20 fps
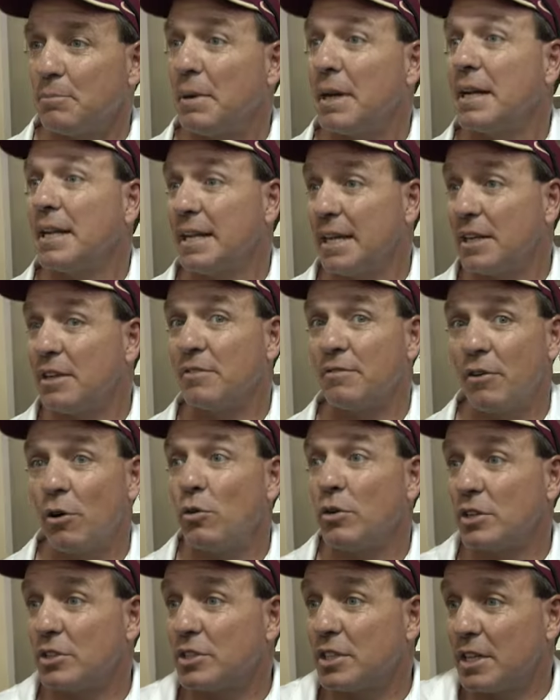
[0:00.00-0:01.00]
mentally in
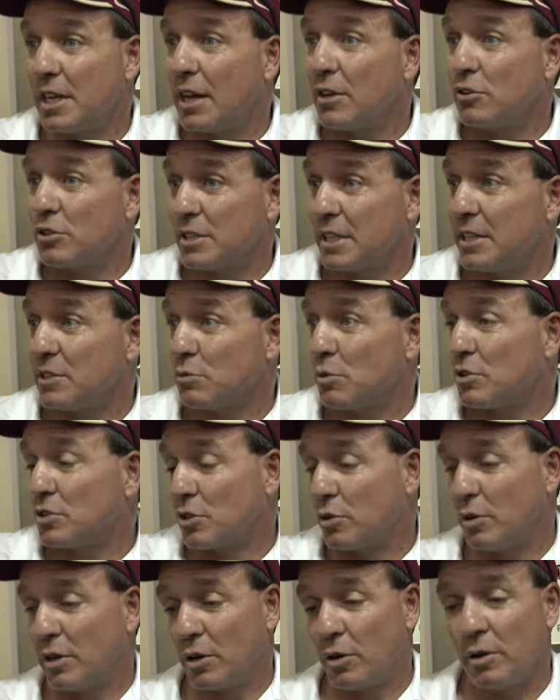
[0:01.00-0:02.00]
focus and understands what's
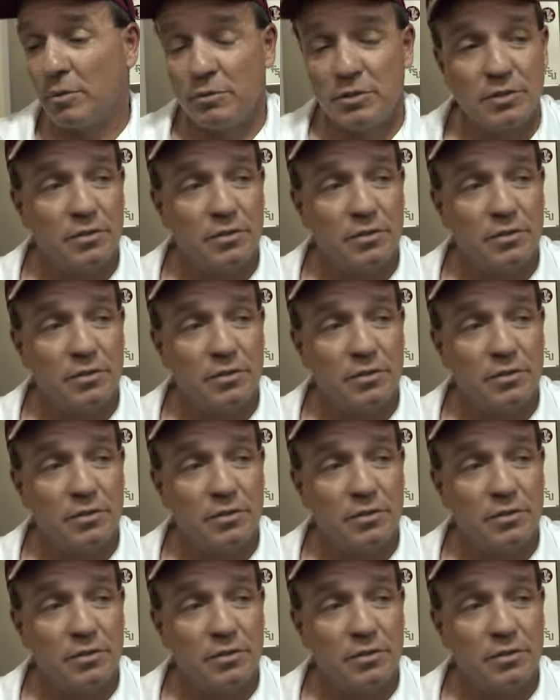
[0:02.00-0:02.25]
going on.